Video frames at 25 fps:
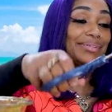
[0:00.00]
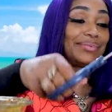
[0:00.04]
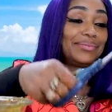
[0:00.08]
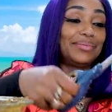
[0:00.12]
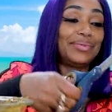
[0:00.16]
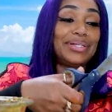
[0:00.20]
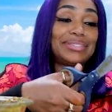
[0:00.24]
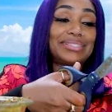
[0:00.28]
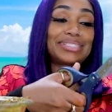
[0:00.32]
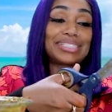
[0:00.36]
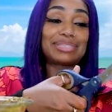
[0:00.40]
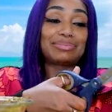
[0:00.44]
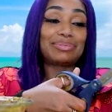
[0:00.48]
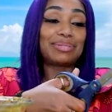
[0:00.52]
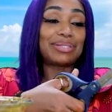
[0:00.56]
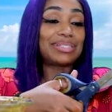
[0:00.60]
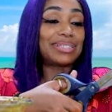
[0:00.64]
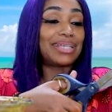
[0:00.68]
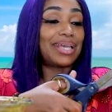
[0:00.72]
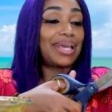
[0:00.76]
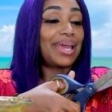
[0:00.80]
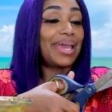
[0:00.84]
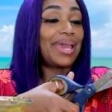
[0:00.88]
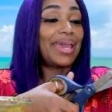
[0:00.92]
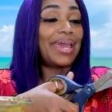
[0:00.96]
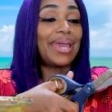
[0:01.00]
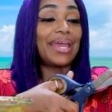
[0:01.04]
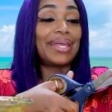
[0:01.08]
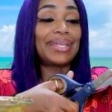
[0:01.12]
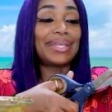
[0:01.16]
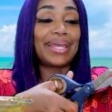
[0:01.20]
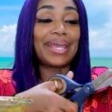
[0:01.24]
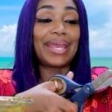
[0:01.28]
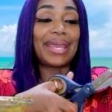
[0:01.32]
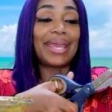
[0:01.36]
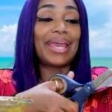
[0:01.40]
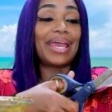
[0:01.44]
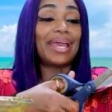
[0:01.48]
We just be saying
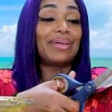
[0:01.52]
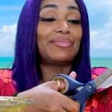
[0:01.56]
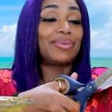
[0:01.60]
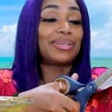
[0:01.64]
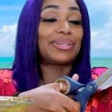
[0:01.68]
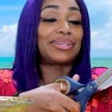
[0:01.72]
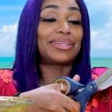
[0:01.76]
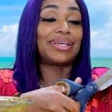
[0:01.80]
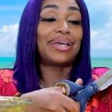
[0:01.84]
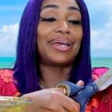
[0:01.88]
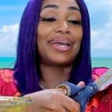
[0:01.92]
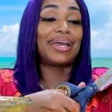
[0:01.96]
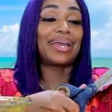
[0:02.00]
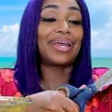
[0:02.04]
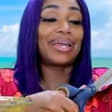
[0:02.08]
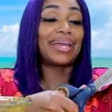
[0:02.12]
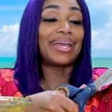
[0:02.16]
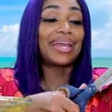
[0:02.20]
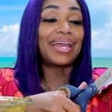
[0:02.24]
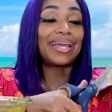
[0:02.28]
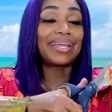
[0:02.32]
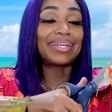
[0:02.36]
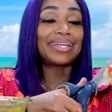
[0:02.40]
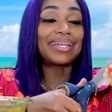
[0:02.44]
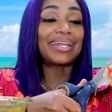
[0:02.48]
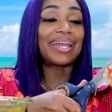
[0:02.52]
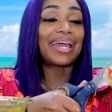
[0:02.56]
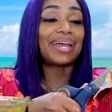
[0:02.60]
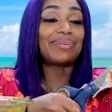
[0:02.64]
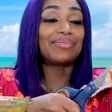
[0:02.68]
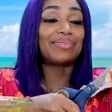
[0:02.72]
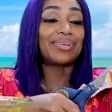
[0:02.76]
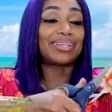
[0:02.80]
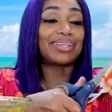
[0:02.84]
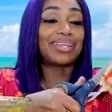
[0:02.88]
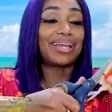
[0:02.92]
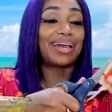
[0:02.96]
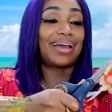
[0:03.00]
any, everything, any,
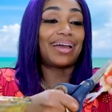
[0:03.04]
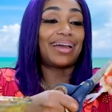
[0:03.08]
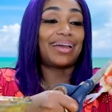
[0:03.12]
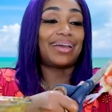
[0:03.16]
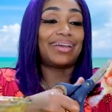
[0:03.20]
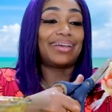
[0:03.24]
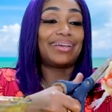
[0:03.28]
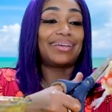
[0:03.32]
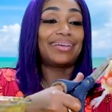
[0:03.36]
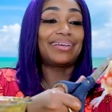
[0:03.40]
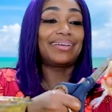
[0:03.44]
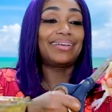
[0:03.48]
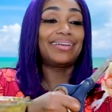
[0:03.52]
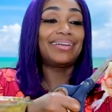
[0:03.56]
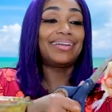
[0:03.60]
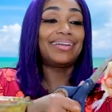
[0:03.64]
everything